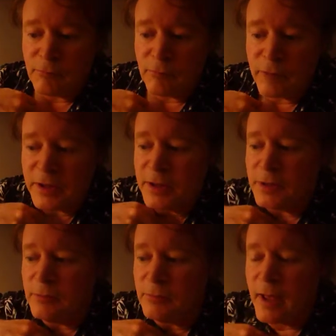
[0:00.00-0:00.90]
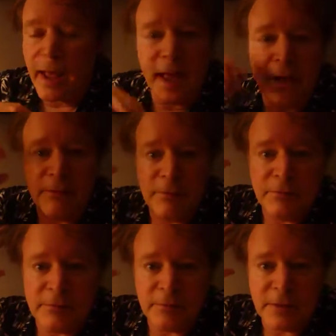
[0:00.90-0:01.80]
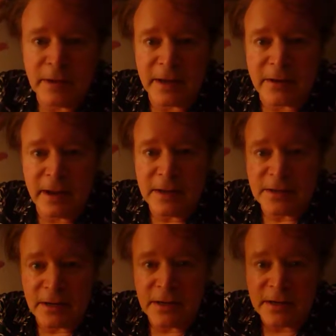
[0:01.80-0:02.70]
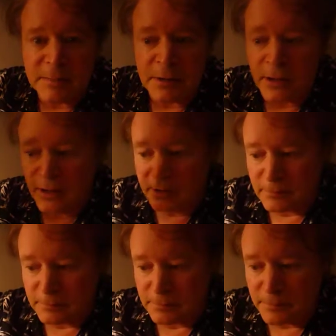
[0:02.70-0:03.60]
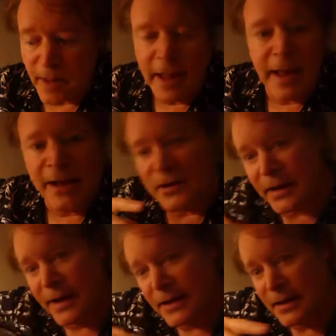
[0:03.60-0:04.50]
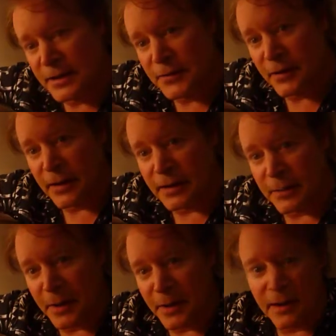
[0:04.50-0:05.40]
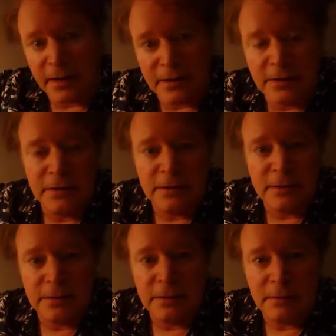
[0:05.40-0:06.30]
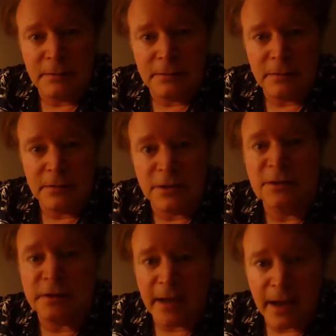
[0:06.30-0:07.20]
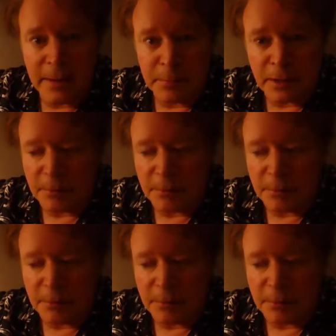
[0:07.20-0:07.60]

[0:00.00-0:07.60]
when you have feeling like your head's going to explode, and your kidneys feel like they've been kicked due to that high blood